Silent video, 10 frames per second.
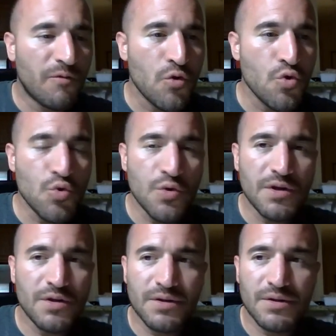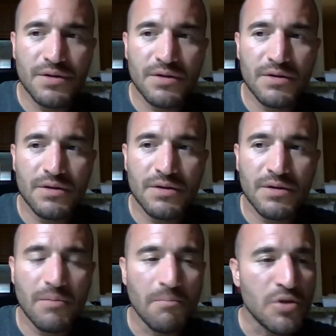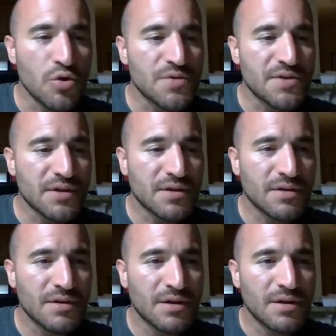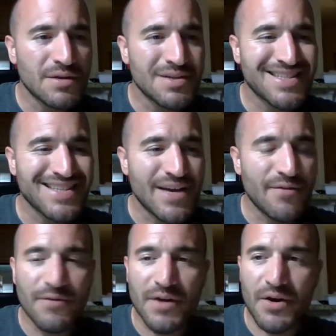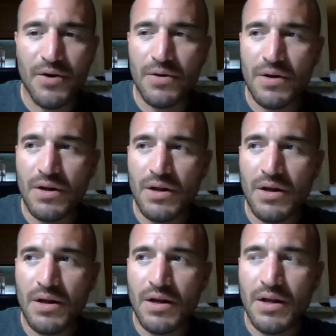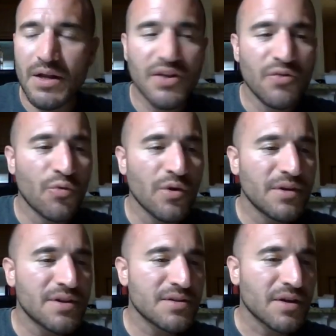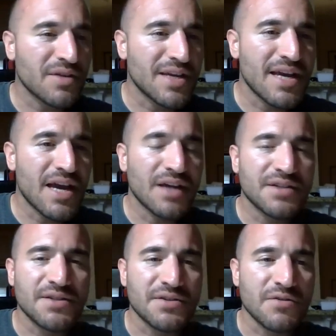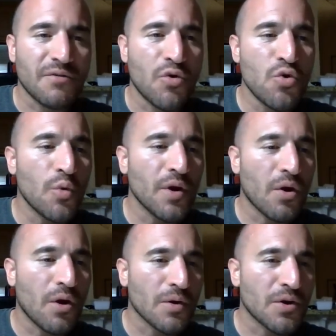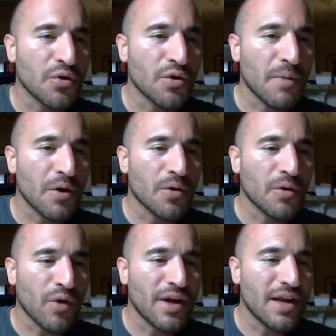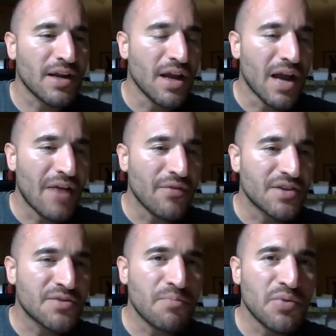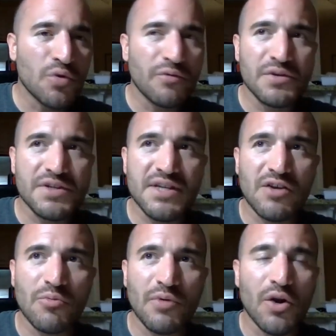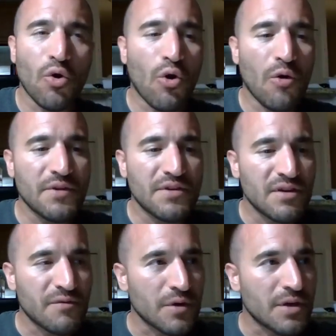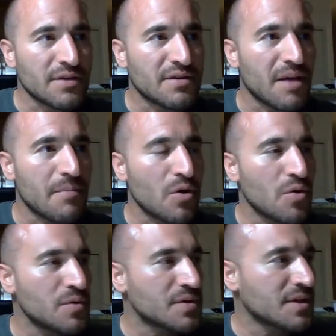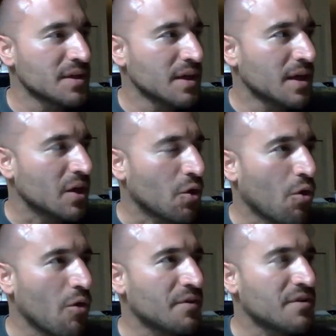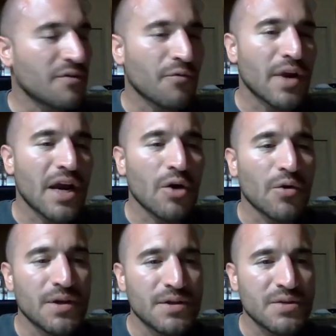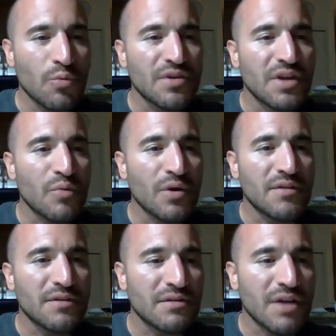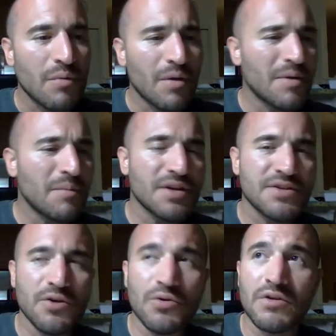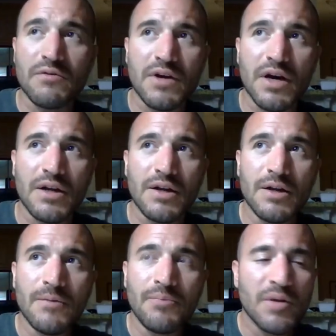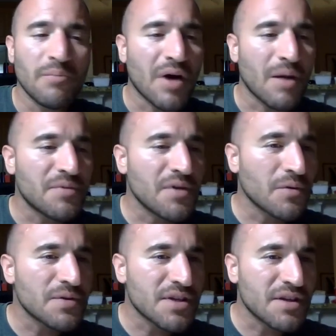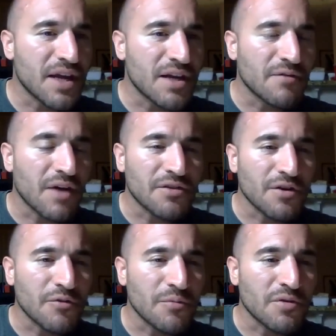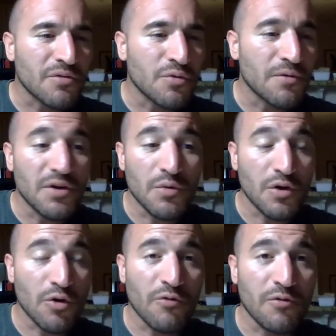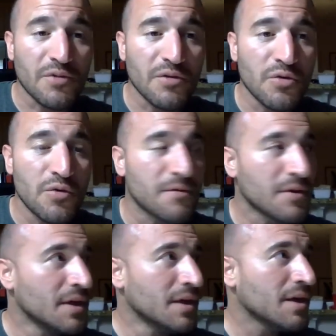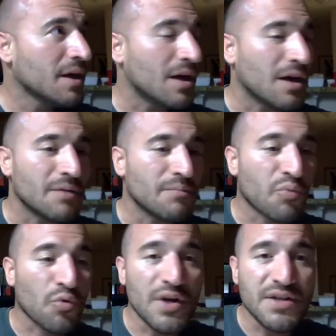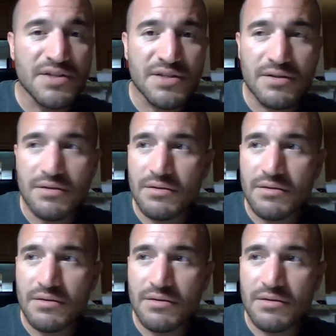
Food, music, state fair. It really is like the essence of who we are here in America, right? And it's beautiful to celebrate all the different demos and all the different areas of what they bring to the table. I mean, in Minnesota, you've got Bob Dylan's a native out there from Duluth. I knew a girl from Duluth. Prince,